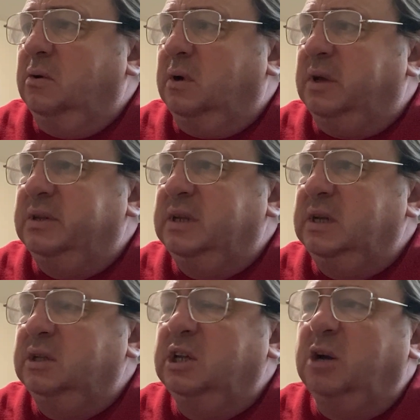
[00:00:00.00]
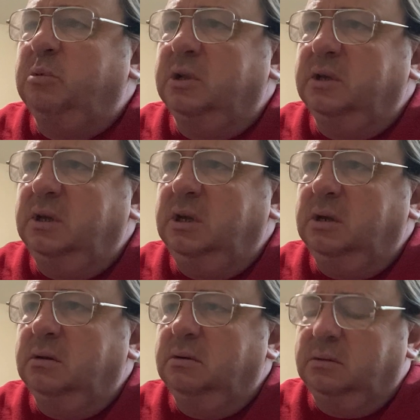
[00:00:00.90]
I think double E
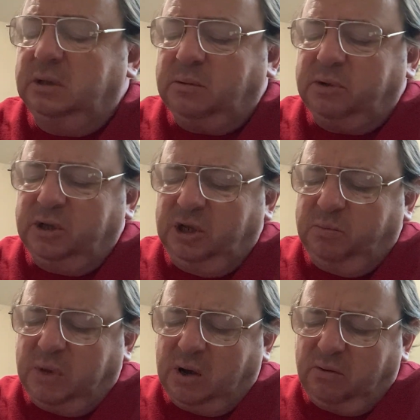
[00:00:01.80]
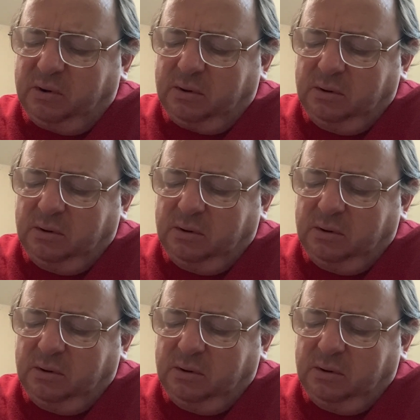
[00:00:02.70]
Bauer